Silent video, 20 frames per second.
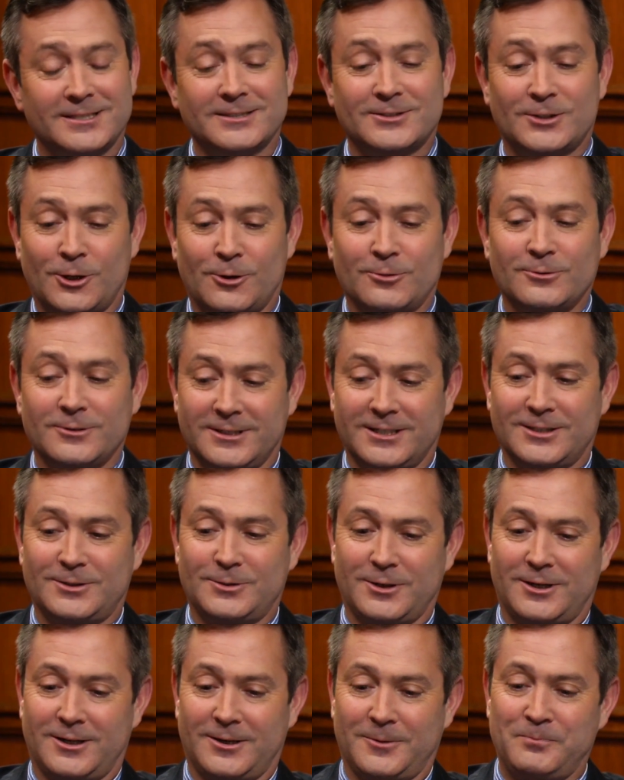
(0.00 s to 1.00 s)
So it's,
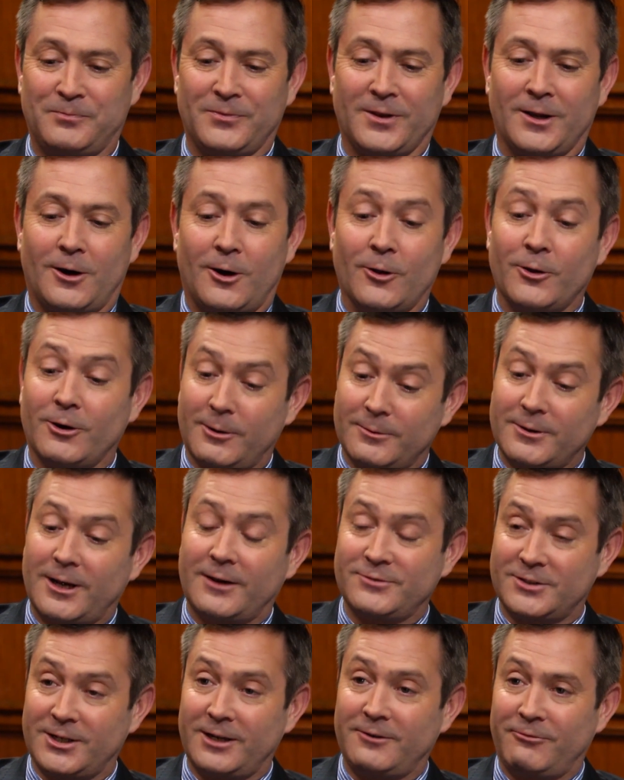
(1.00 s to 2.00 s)
uh, although
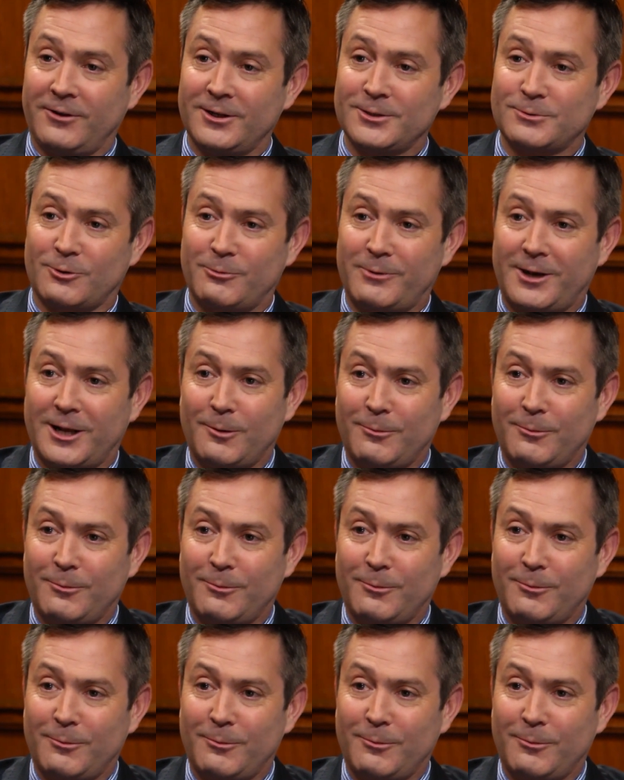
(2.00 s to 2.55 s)
I've stayed friends with Matt